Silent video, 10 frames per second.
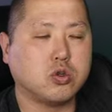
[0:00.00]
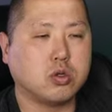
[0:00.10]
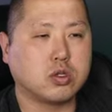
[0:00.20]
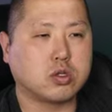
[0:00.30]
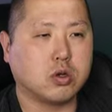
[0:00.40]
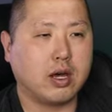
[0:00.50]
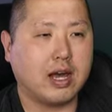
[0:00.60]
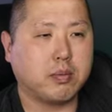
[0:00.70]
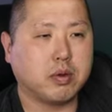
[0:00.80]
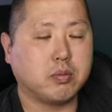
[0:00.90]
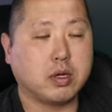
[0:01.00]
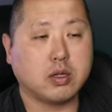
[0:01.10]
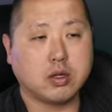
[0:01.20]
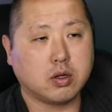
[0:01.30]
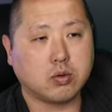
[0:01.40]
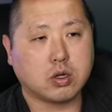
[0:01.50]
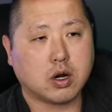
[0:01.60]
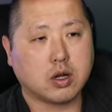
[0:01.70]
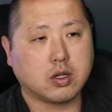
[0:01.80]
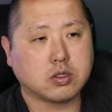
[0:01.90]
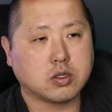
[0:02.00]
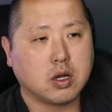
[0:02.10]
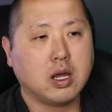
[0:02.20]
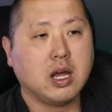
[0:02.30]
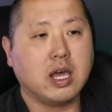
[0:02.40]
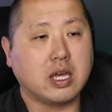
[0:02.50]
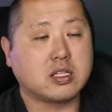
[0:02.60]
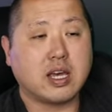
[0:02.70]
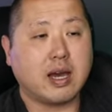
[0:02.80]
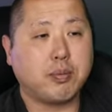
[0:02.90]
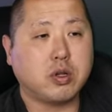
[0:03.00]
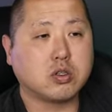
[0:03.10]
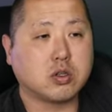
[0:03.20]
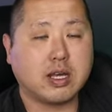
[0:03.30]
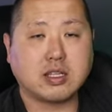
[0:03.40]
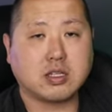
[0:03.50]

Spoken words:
this is going to happen. But, you know, regardless, it's happening. So that's